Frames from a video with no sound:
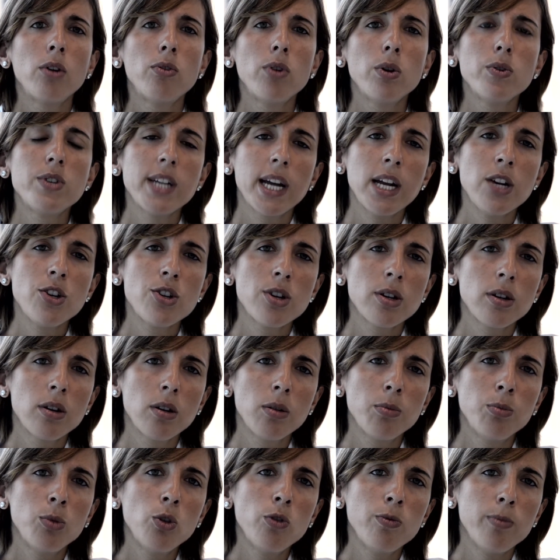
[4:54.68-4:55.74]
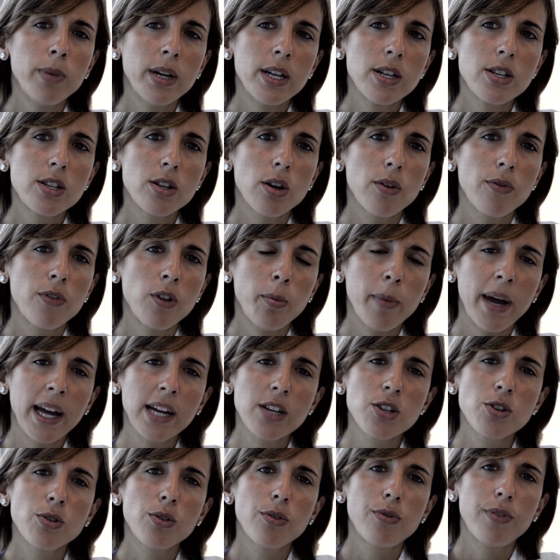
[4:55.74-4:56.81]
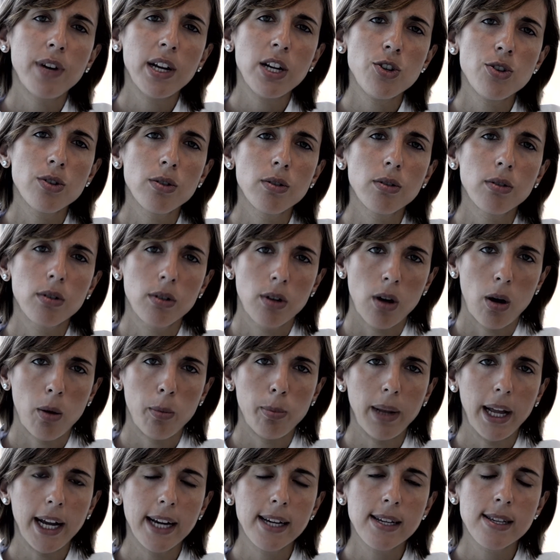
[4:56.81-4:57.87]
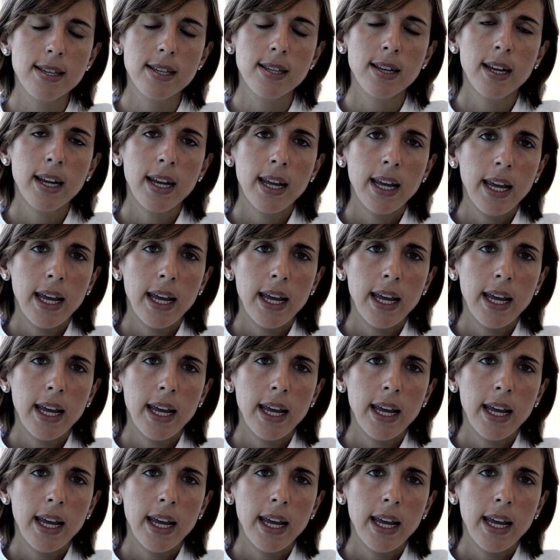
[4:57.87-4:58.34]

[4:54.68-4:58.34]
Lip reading: rotational movements of the maxillofacial complex.